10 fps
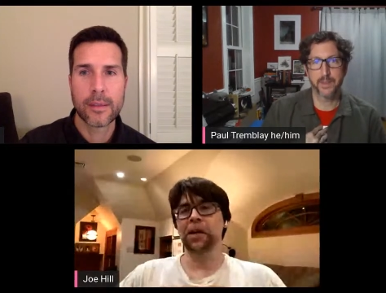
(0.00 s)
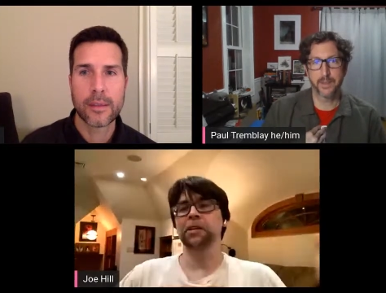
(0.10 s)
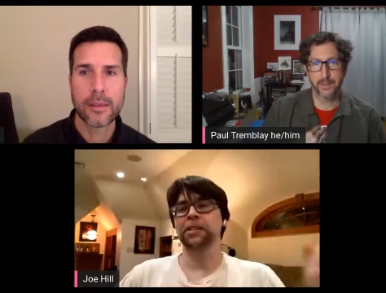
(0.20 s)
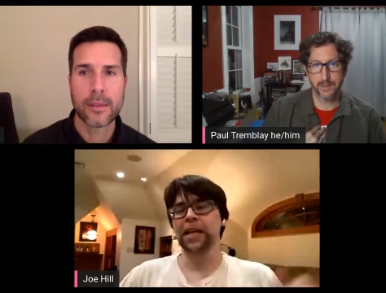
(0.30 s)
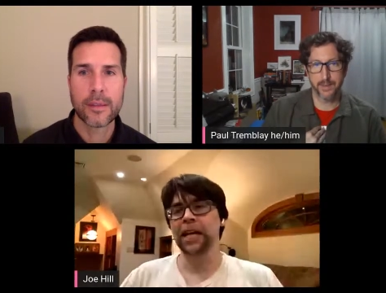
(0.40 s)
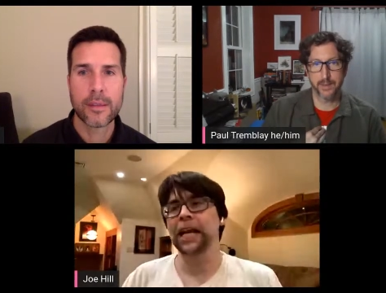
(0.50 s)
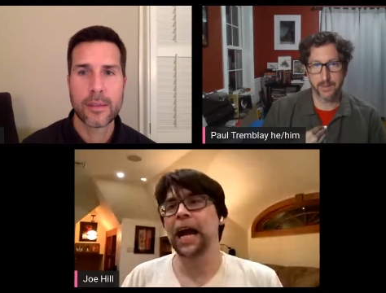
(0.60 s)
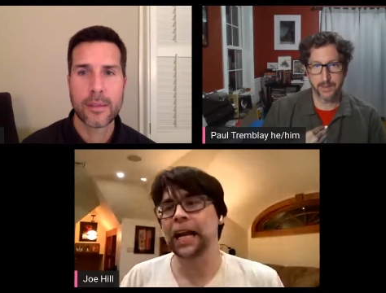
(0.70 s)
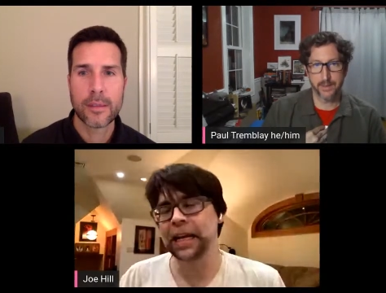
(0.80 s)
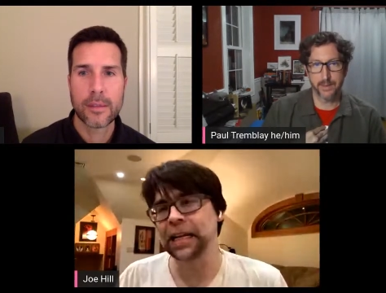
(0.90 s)
Speaker 1: starts in
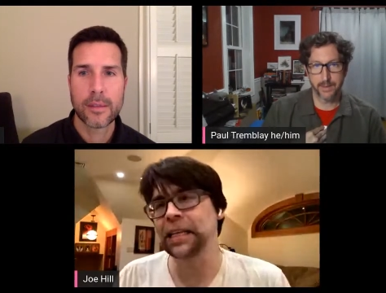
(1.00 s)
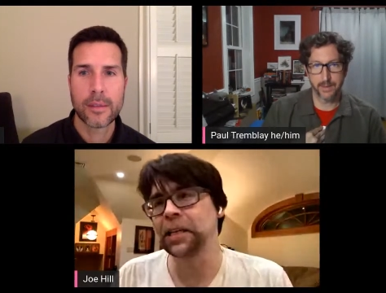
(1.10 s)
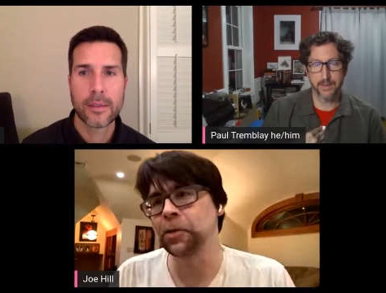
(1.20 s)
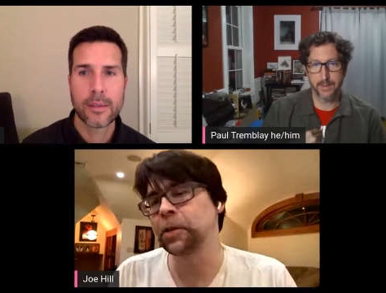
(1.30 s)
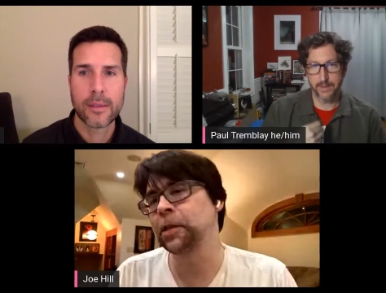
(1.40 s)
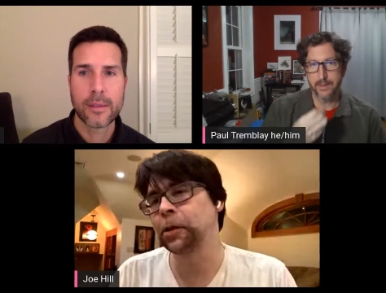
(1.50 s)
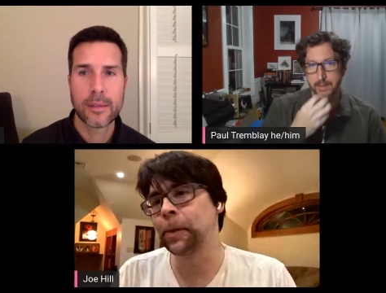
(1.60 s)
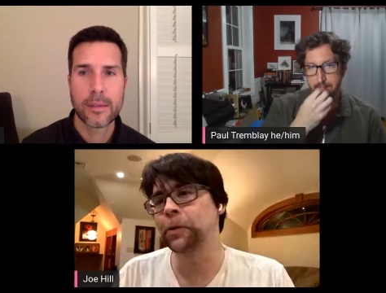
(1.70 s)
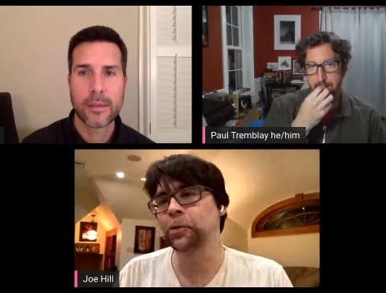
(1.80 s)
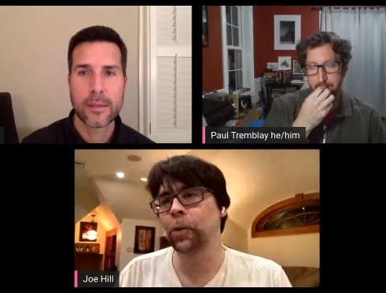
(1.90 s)
89 continues until
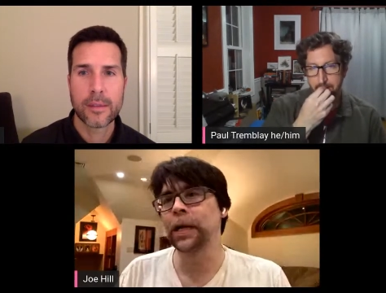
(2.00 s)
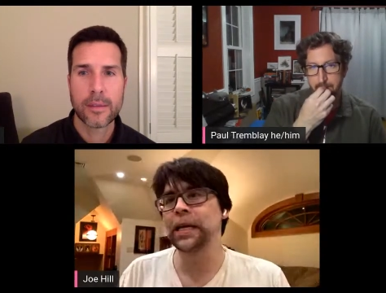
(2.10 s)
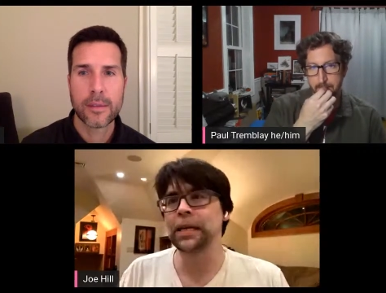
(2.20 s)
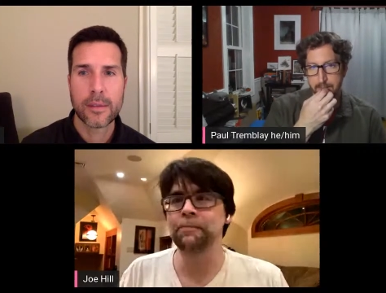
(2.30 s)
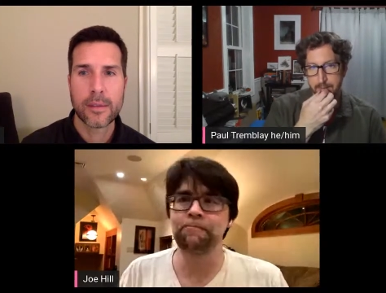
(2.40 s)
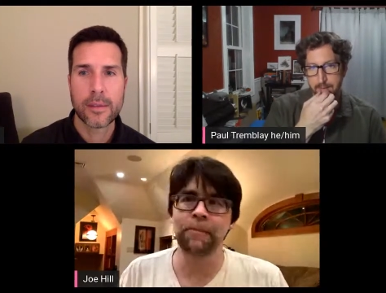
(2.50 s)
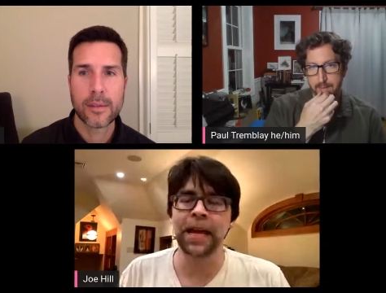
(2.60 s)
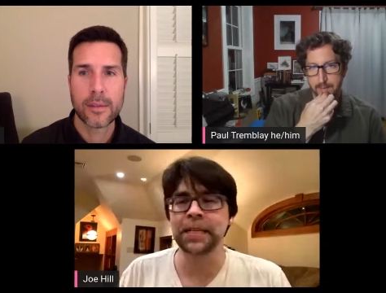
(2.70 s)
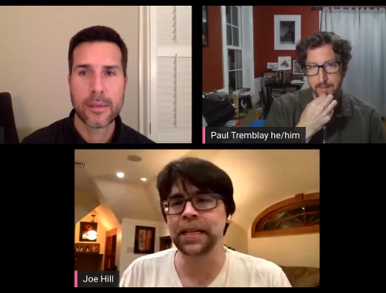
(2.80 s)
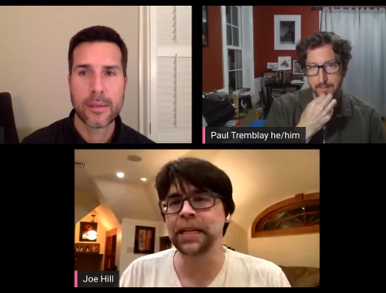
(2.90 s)
about
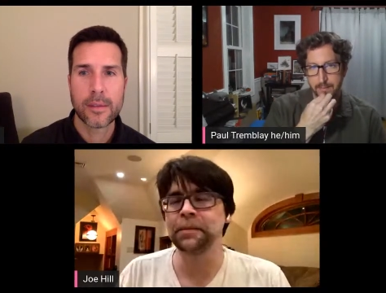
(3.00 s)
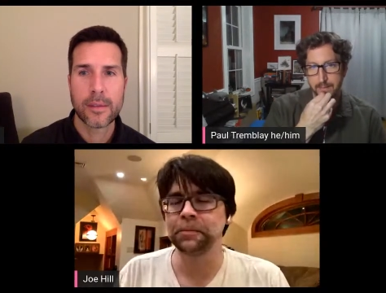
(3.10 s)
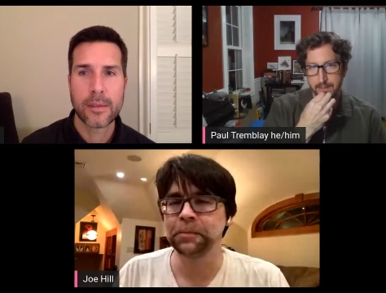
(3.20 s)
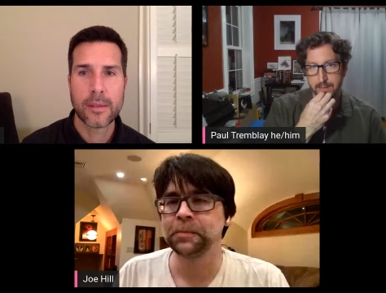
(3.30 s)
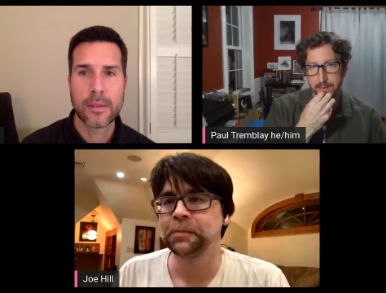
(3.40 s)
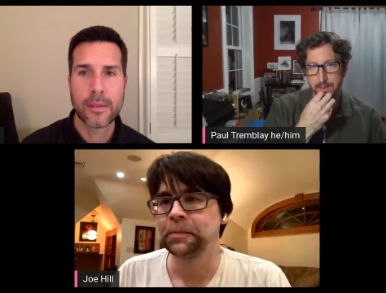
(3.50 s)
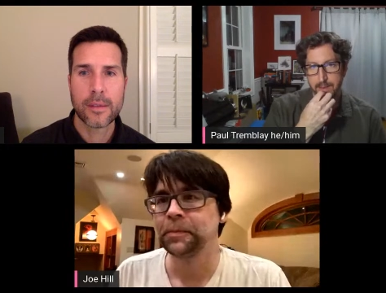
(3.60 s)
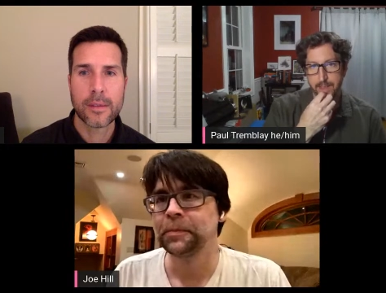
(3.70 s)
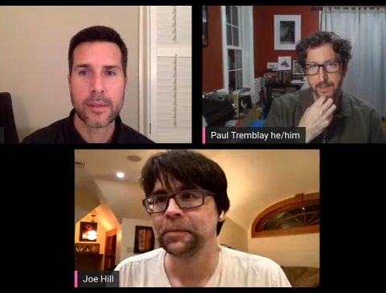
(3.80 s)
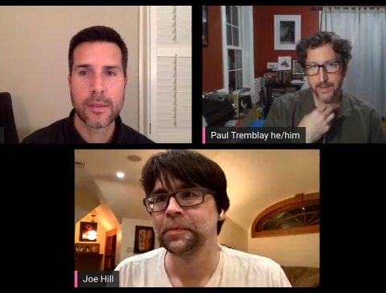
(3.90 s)
2018.
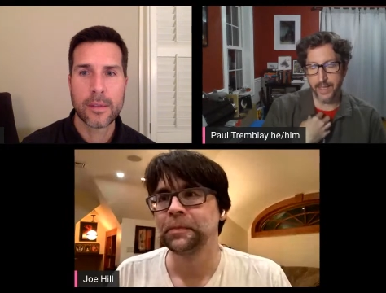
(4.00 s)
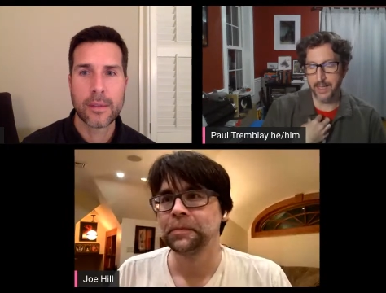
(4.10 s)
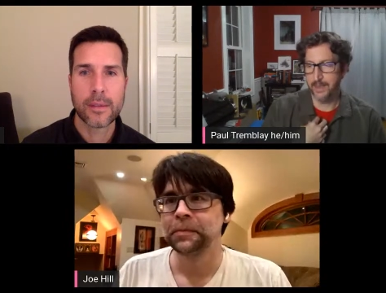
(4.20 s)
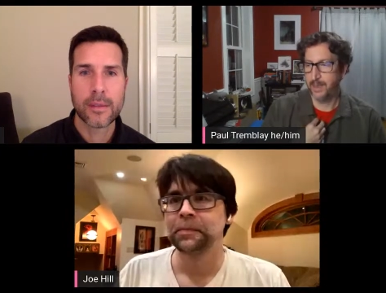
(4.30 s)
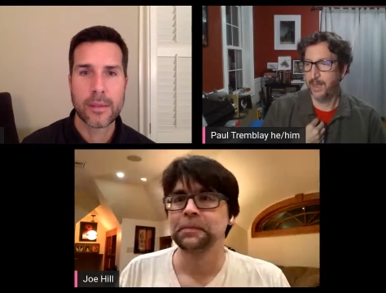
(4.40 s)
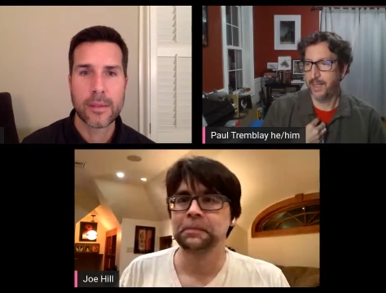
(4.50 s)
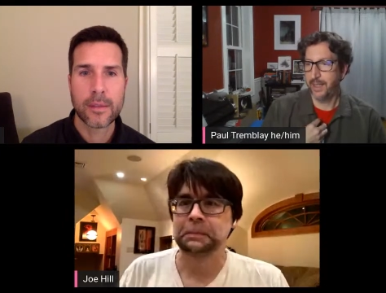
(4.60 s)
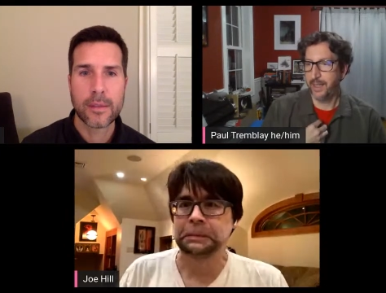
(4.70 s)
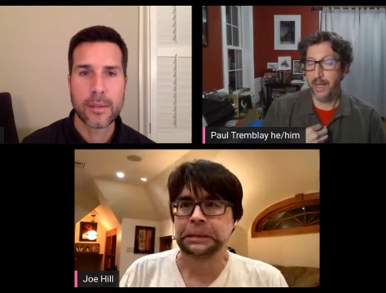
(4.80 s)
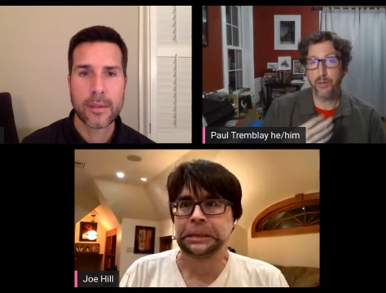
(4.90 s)
Speaker 2: Yeah.
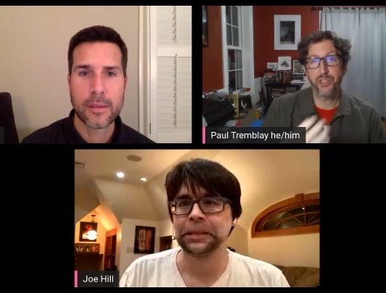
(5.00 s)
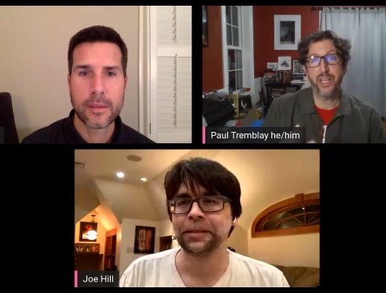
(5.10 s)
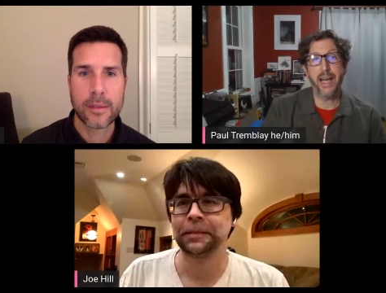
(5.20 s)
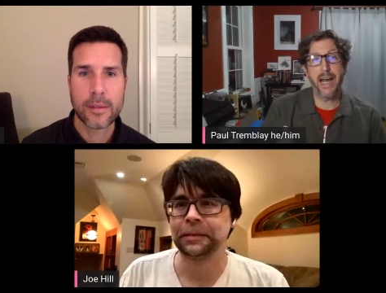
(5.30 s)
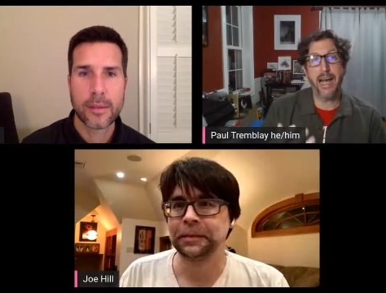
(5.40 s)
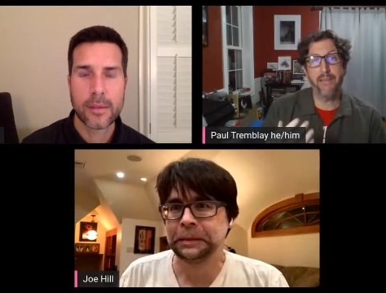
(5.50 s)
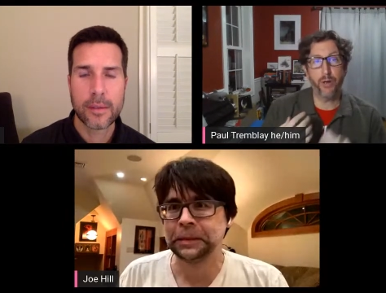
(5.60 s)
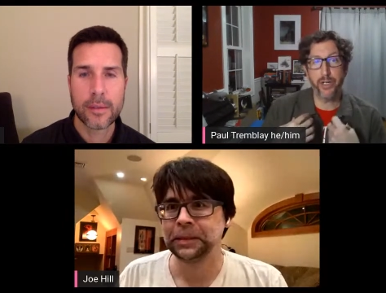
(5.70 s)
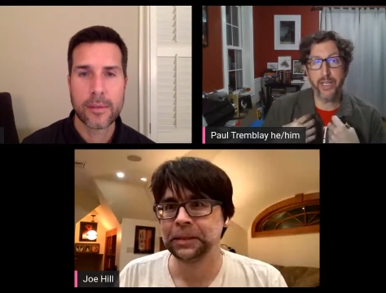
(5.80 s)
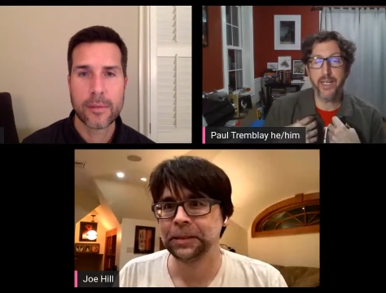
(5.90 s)
I will say
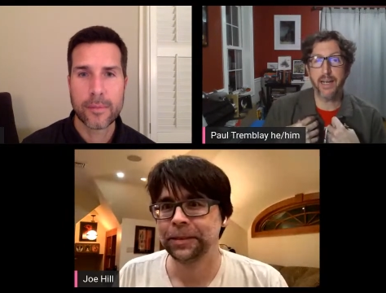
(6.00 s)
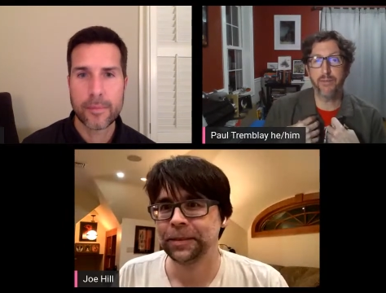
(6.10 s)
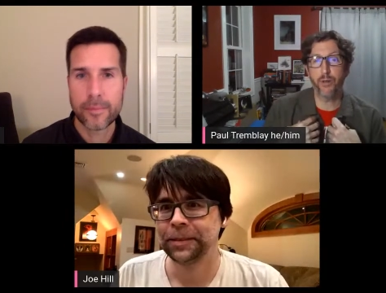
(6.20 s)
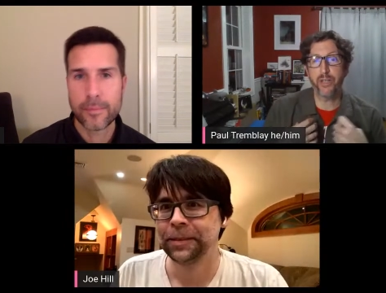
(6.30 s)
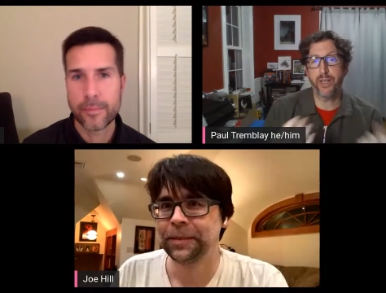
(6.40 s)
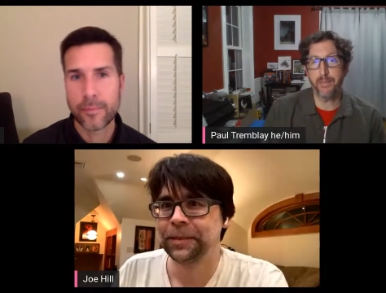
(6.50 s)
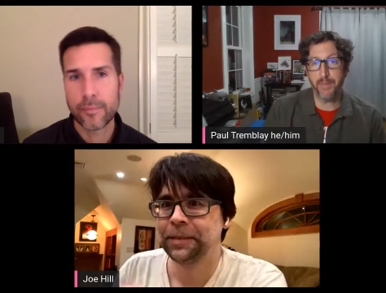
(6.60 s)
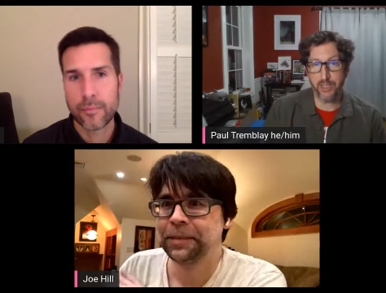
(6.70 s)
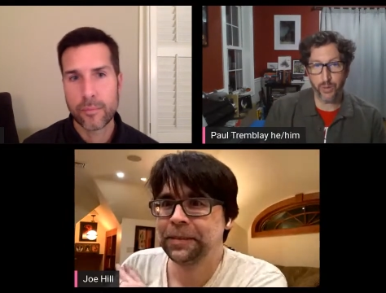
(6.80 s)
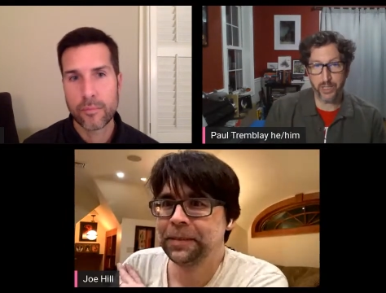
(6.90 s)
I've already I've already
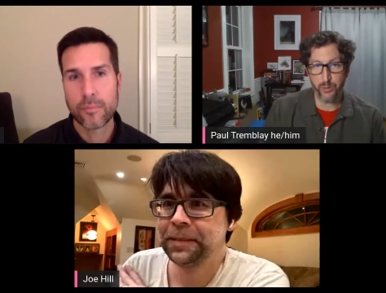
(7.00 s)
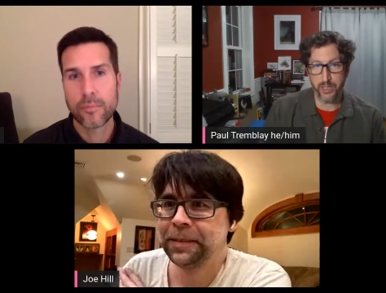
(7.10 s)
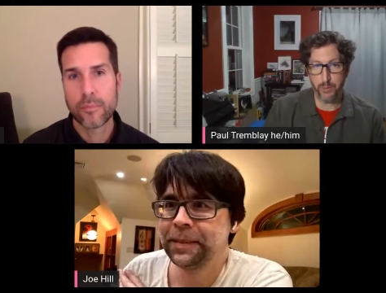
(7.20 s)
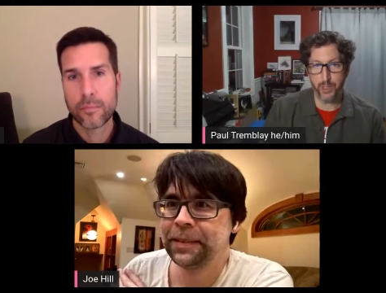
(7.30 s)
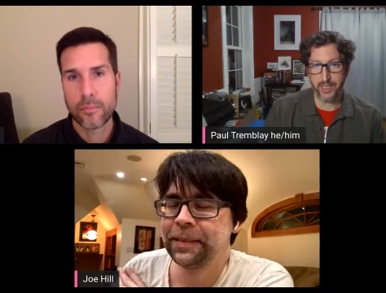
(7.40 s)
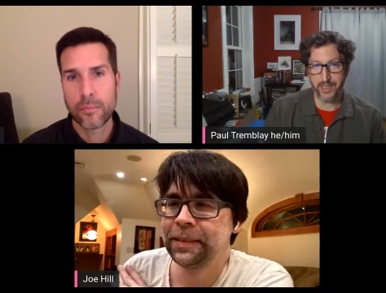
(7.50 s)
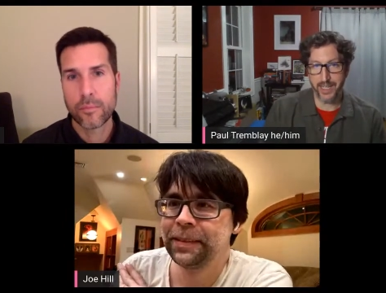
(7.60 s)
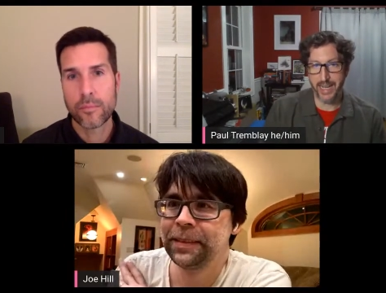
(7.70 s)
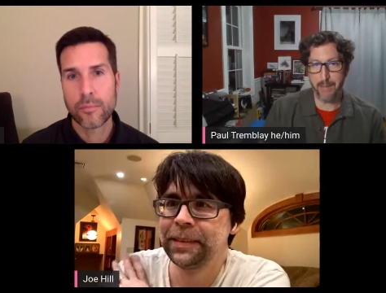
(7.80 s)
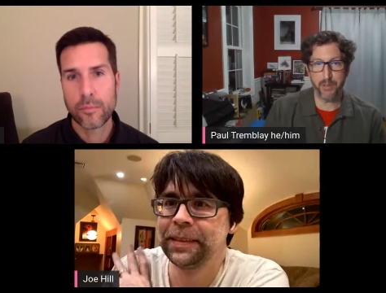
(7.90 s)
written my 2020 book.
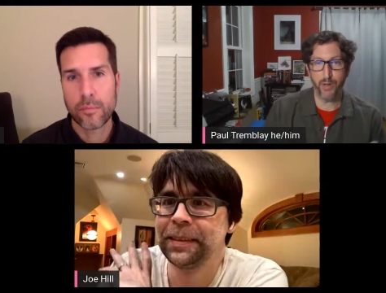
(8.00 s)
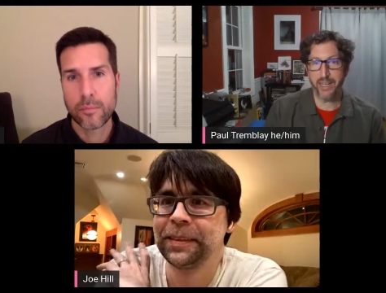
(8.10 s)
I happened to